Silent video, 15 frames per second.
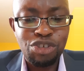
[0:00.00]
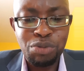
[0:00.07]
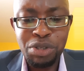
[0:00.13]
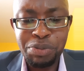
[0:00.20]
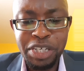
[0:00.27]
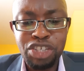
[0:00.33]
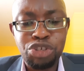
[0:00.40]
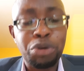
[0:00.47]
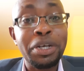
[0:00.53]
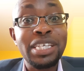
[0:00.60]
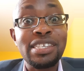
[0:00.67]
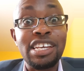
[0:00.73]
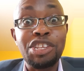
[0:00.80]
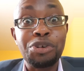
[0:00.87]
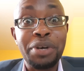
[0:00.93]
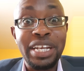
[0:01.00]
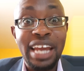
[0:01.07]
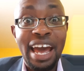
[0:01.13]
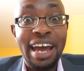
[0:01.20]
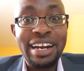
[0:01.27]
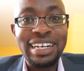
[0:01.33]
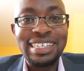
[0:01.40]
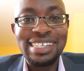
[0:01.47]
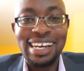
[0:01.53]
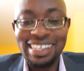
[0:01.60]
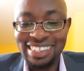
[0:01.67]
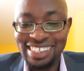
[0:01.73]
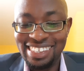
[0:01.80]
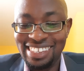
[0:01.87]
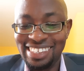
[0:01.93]
you will rejoice in your
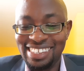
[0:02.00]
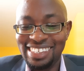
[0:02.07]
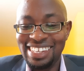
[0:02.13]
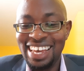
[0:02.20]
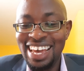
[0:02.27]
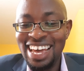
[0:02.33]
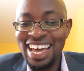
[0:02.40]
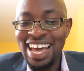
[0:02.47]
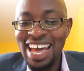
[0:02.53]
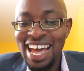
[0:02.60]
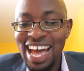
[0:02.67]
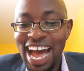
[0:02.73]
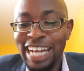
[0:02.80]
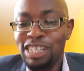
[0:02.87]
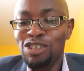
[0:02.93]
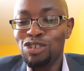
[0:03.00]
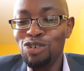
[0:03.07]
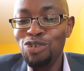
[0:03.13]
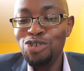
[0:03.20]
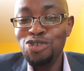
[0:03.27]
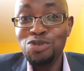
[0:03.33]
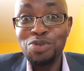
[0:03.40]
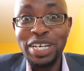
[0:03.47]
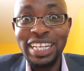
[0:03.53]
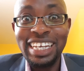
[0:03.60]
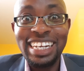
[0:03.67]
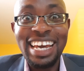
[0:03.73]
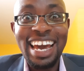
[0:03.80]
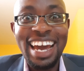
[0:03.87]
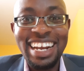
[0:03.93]
inheritance. And so you will
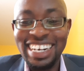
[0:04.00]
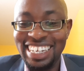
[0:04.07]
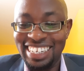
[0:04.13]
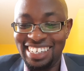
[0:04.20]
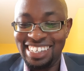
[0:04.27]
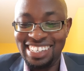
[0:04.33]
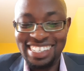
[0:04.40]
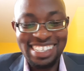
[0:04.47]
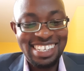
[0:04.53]
inherit